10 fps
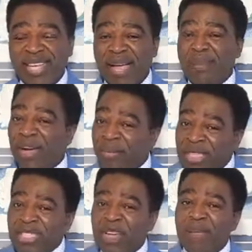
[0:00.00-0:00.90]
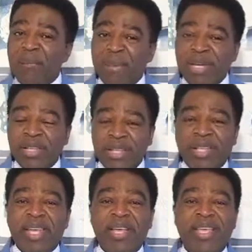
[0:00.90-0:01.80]
And by reason of my being a
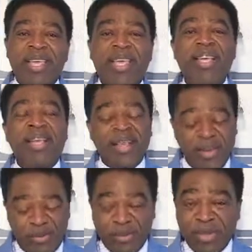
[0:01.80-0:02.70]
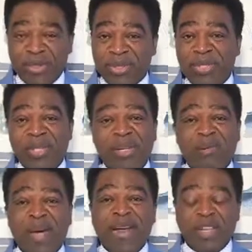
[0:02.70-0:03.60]
leader here, of course,
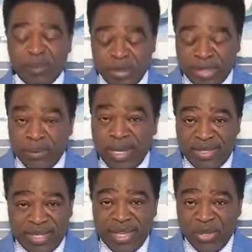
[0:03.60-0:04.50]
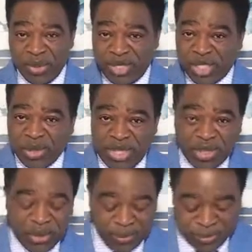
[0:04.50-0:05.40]
my responsibility to teach you the
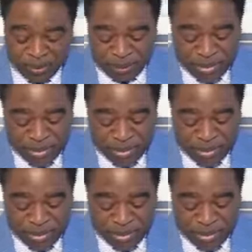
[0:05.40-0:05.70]
truth.